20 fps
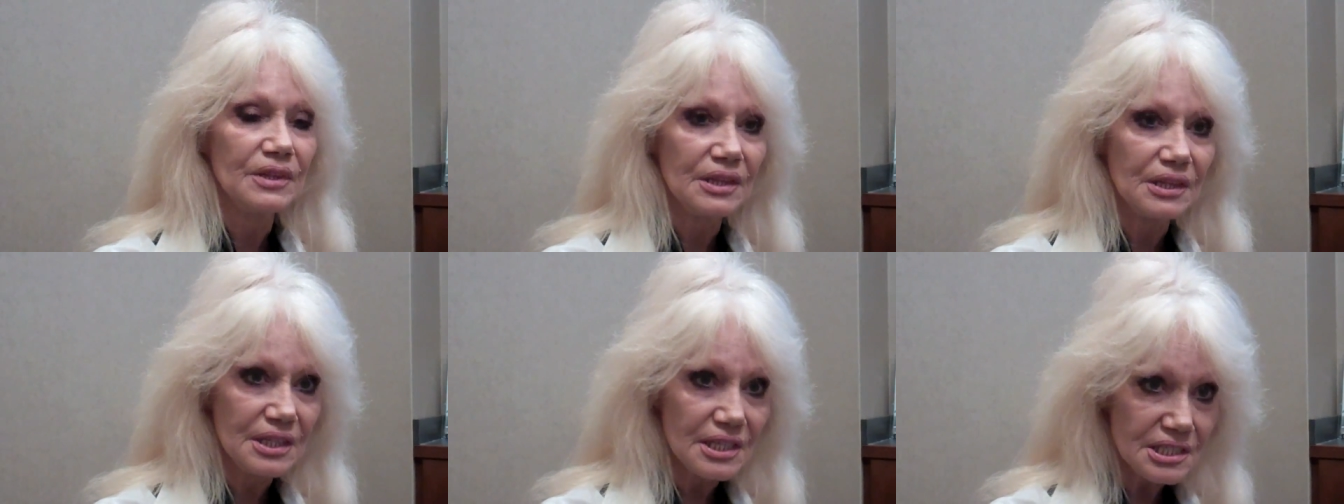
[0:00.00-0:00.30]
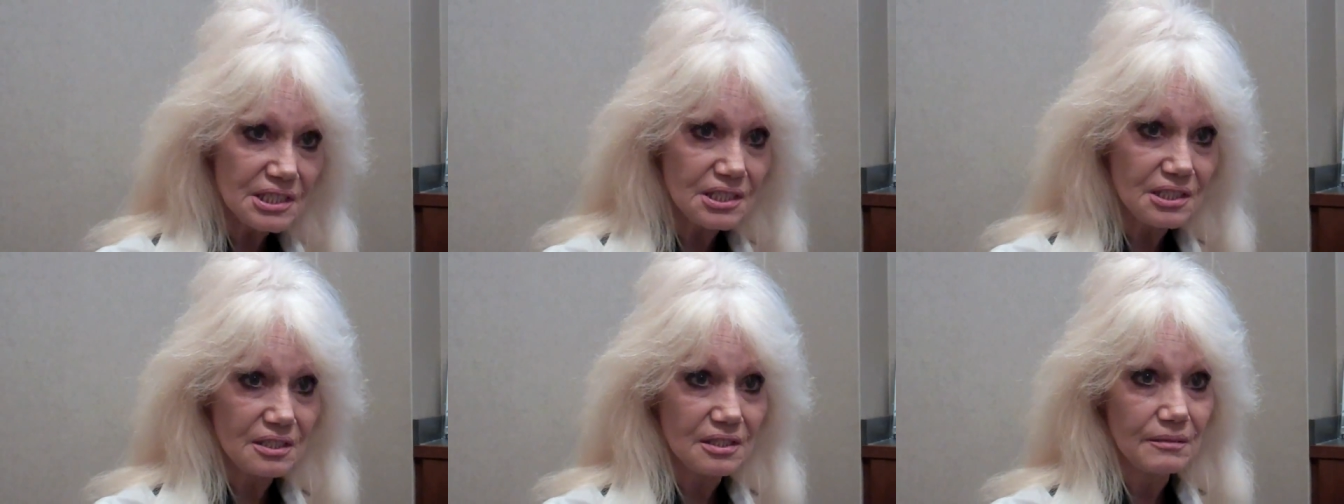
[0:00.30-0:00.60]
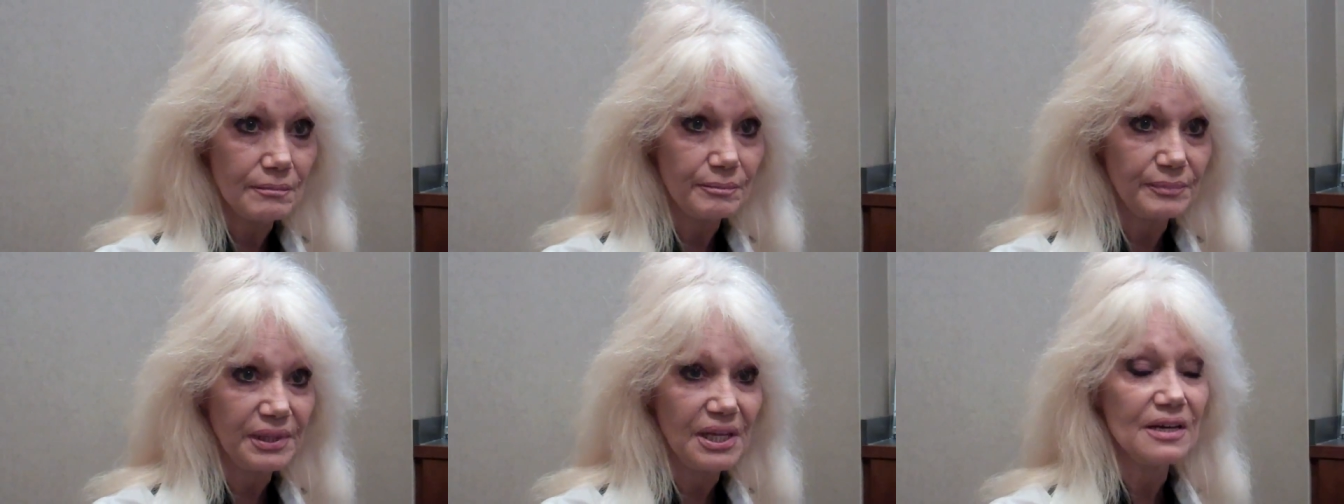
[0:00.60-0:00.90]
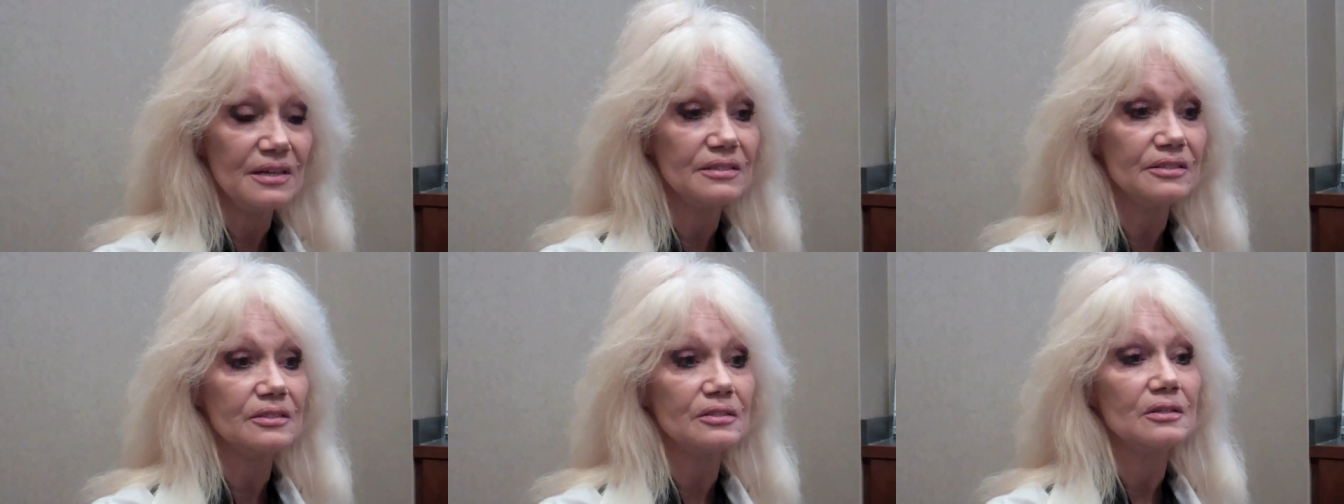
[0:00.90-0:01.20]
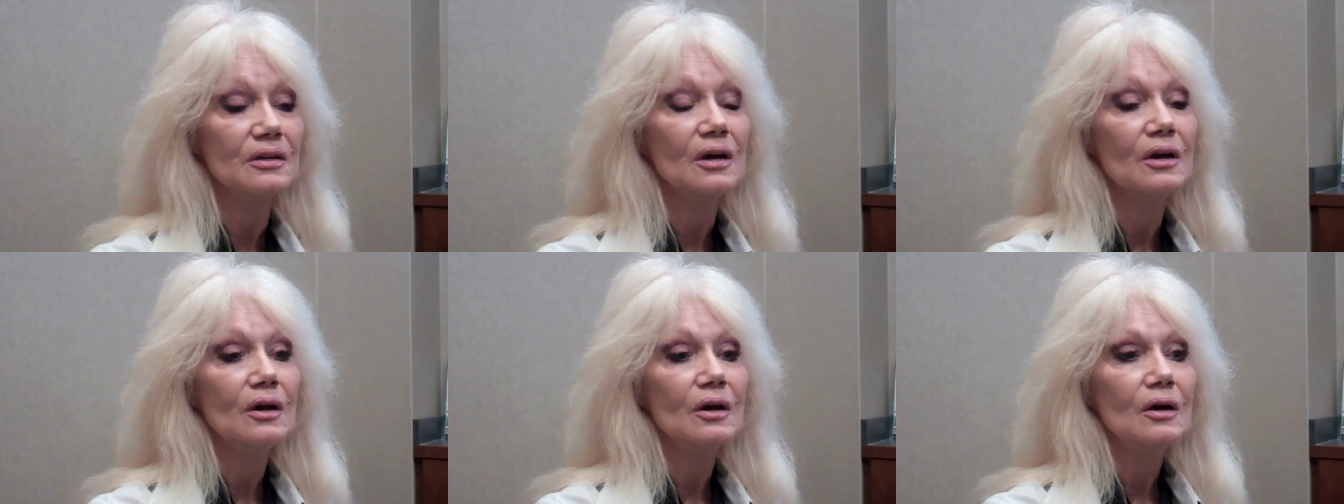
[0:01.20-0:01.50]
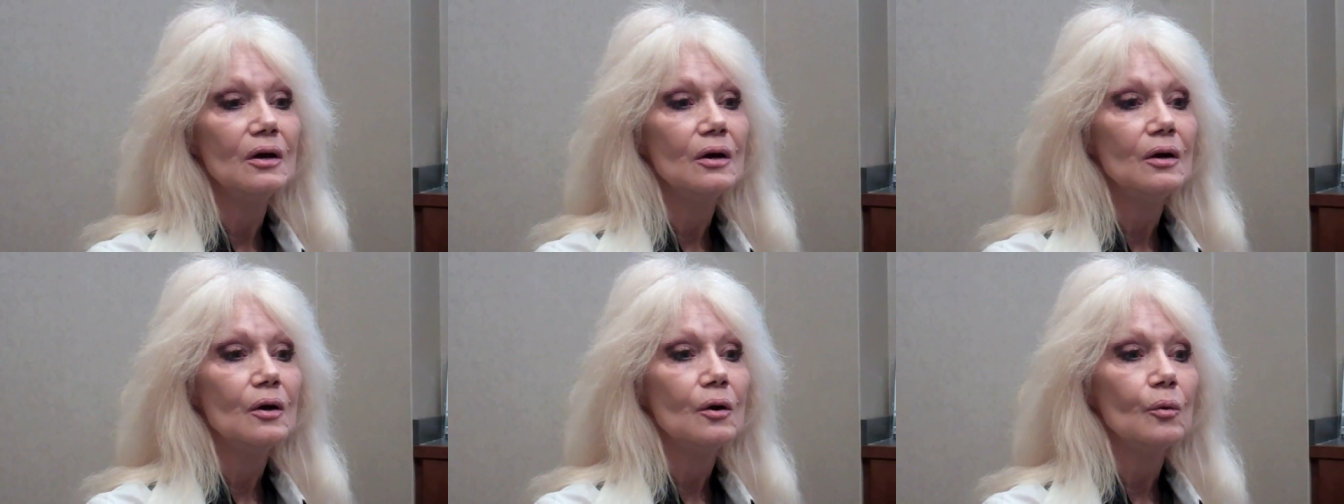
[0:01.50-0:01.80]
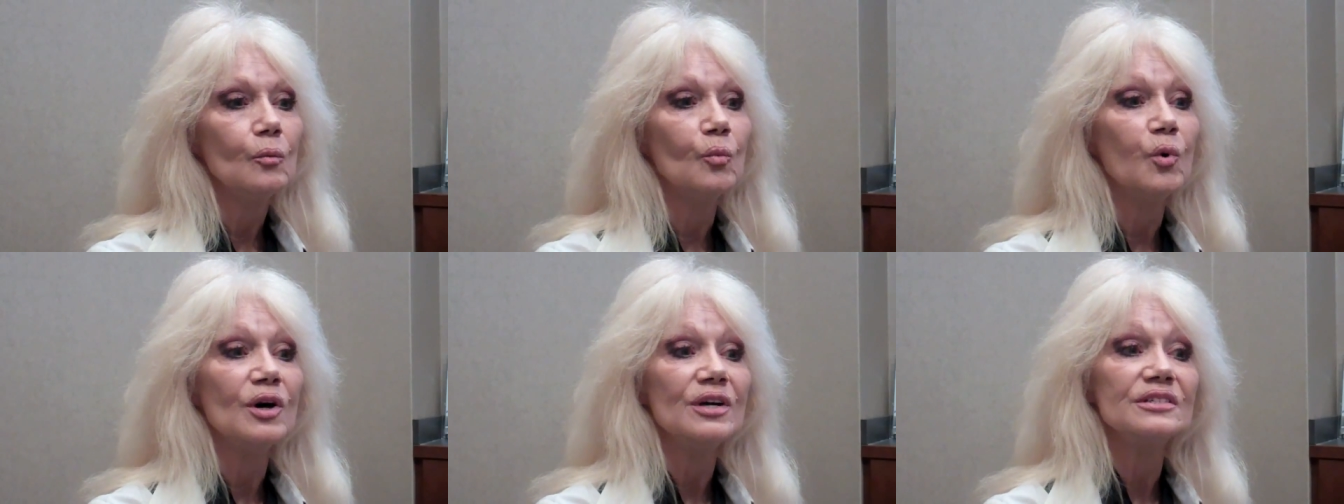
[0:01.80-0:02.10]
this place
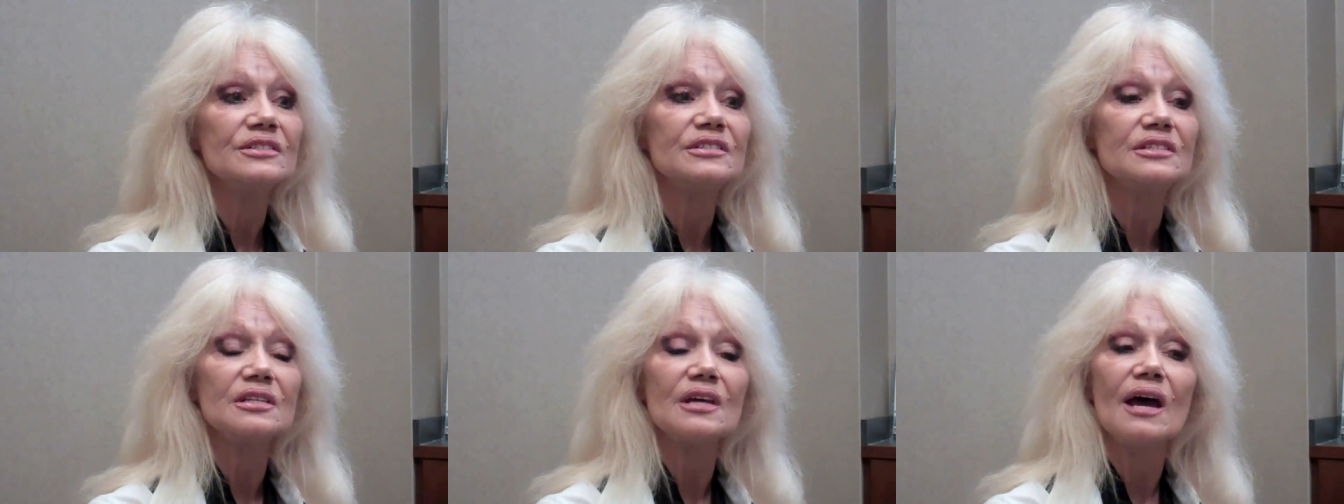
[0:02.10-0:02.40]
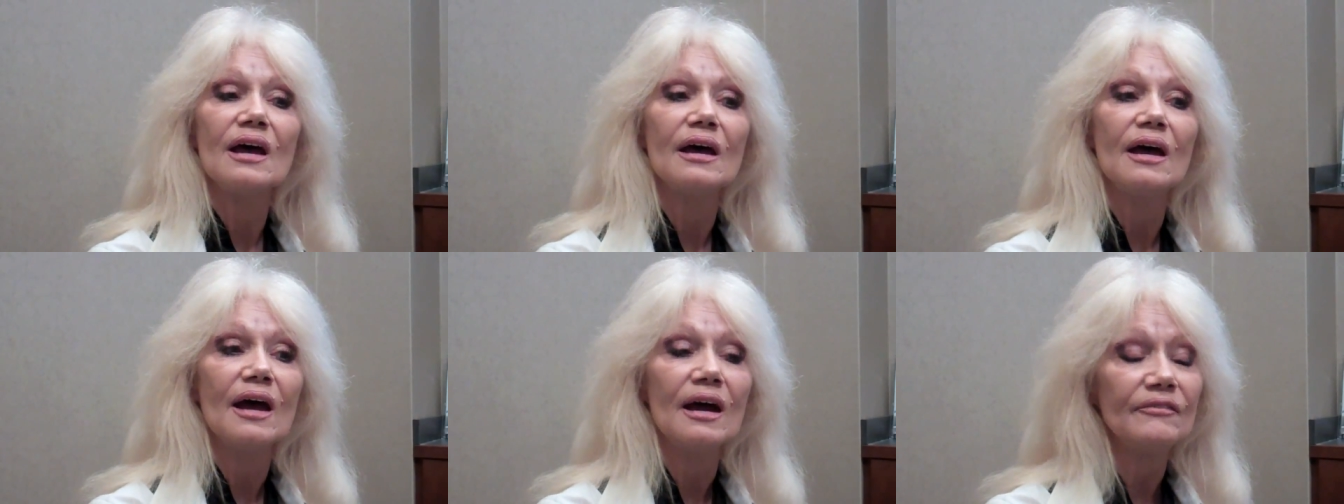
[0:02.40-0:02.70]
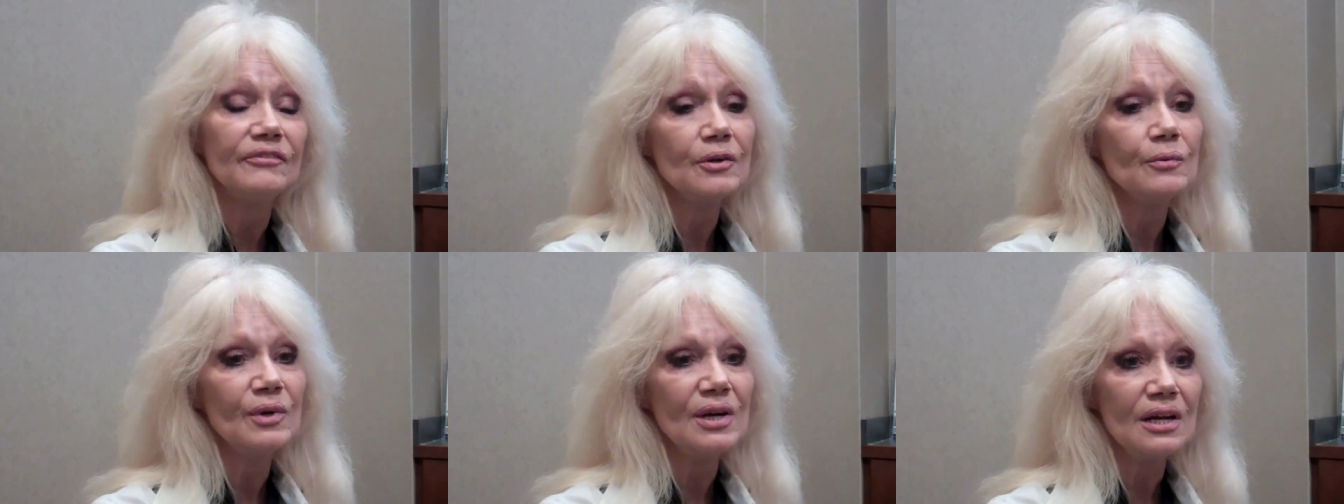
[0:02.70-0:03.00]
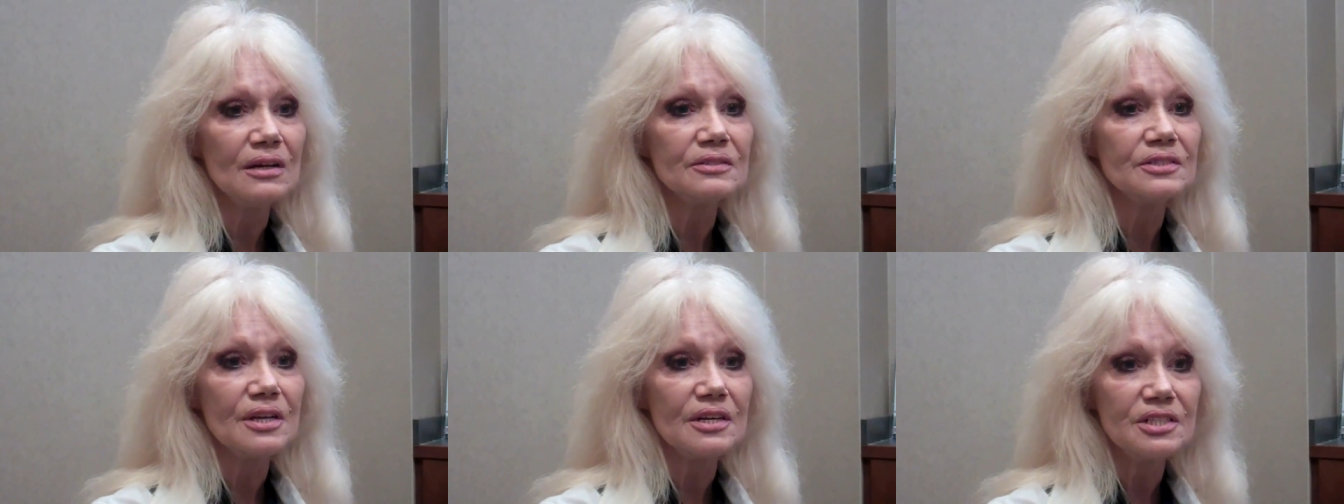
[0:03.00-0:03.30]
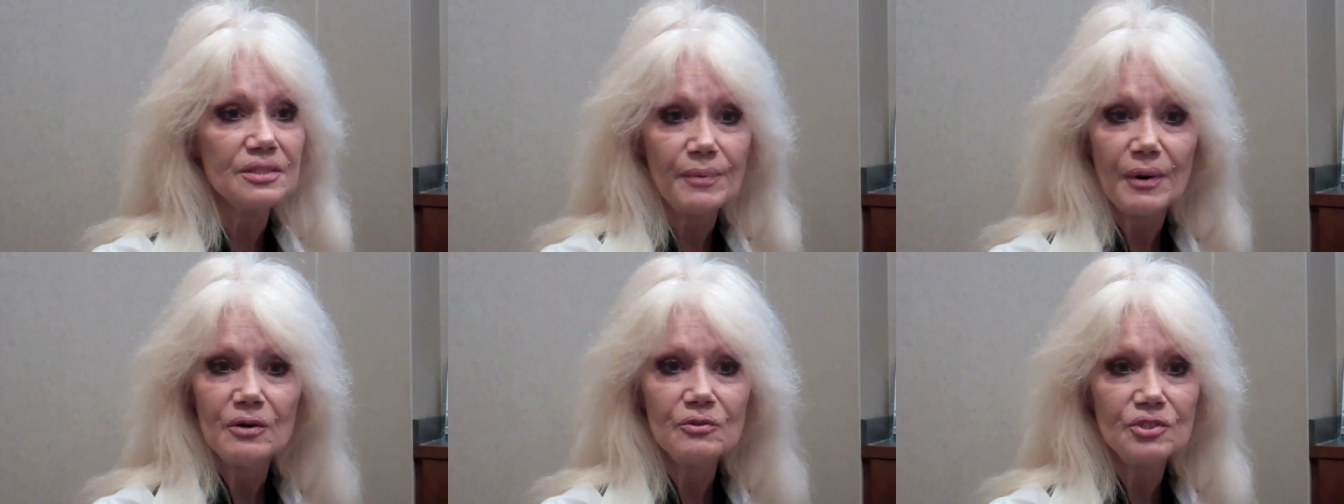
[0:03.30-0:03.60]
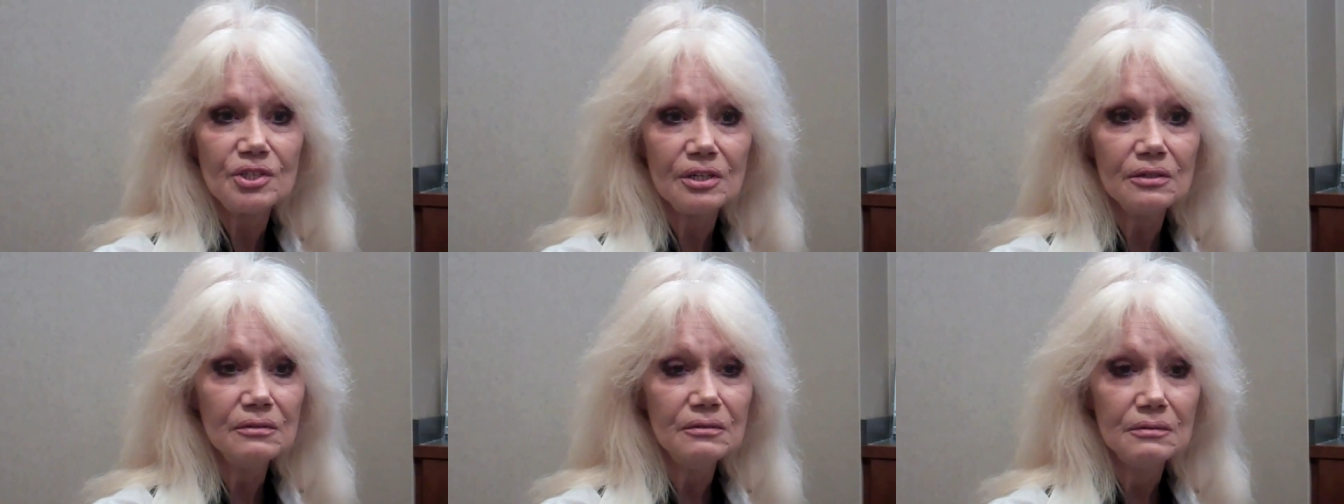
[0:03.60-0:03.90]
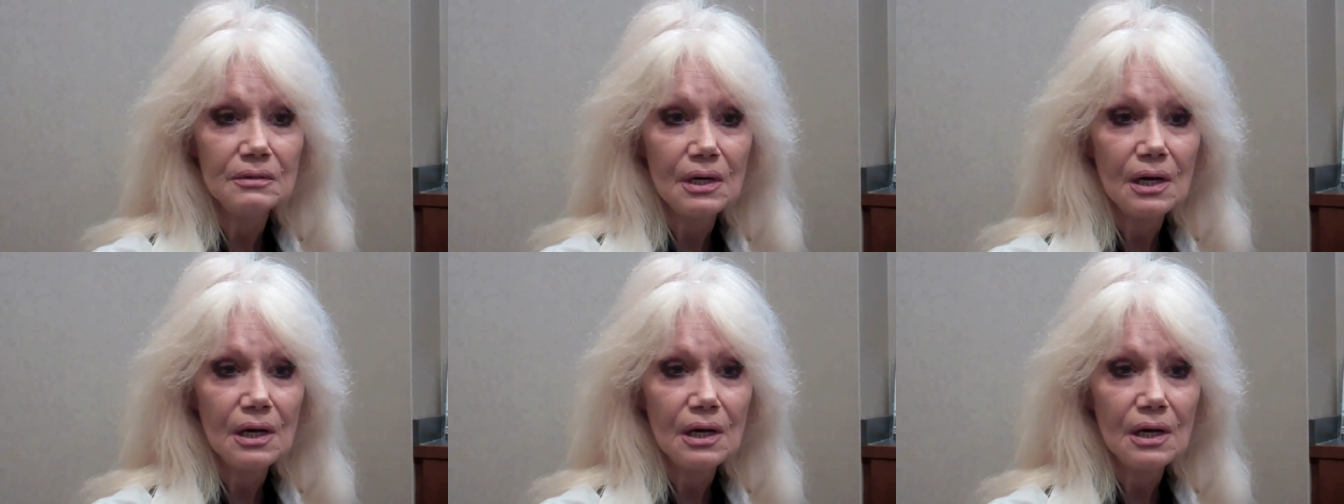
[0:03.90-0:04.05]
was everyone else I spoke to